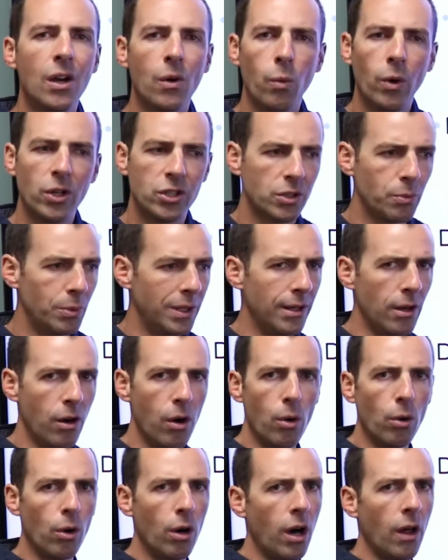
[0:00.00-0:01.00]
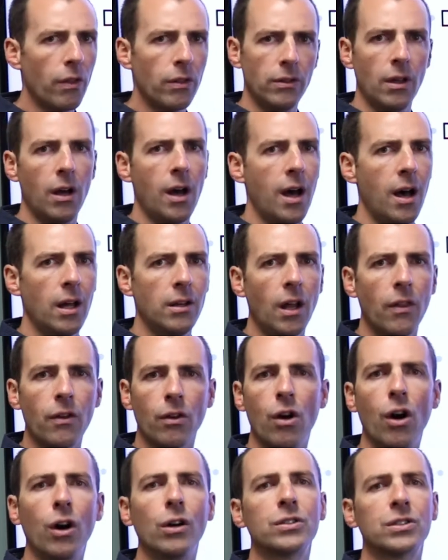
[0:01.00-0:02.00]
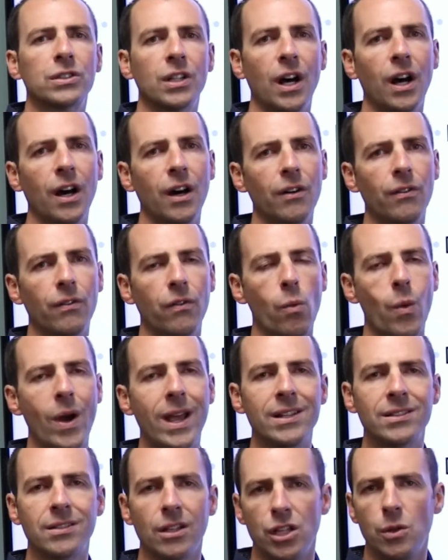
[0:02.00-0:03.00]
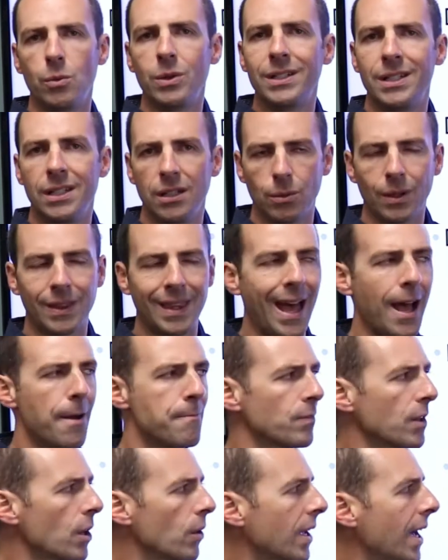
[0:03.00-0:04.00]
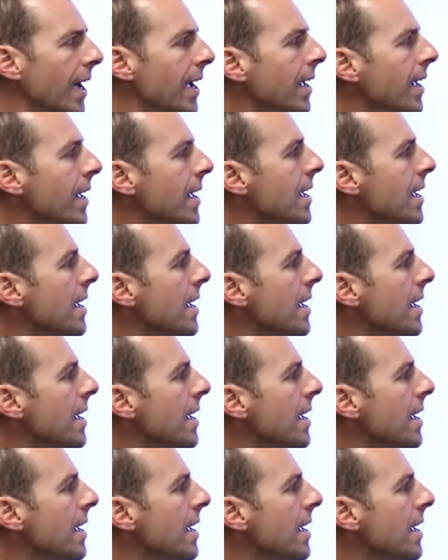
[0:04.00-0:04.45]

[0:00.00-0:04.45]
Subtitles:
which could be a whole another host of ways that you would deal with that, okay?